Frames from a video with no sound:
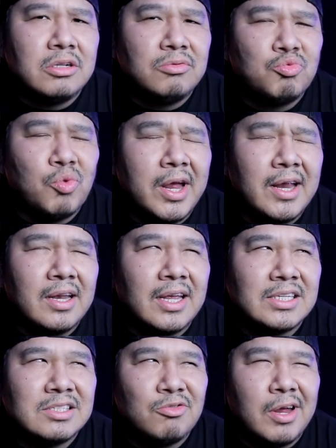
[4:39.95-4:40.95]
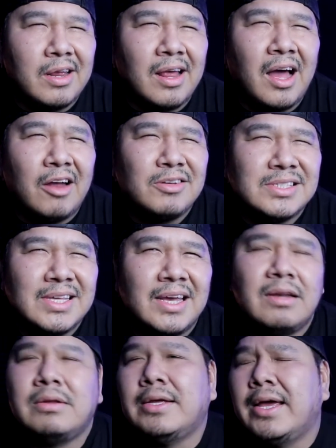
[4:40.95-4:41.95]
right? That's the right, how you say
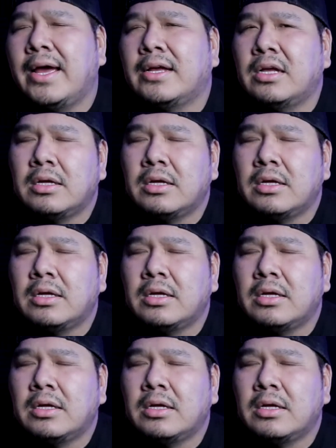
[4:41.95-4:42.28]
it? Yeah.